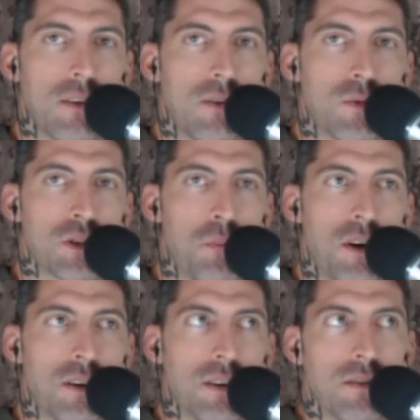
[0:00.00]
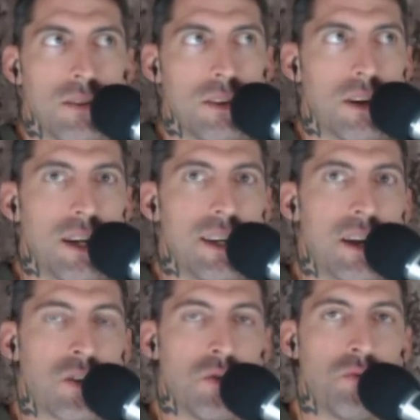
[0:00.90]
responded in
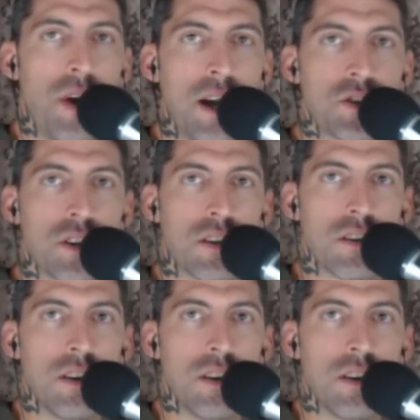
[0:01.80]
identical fashion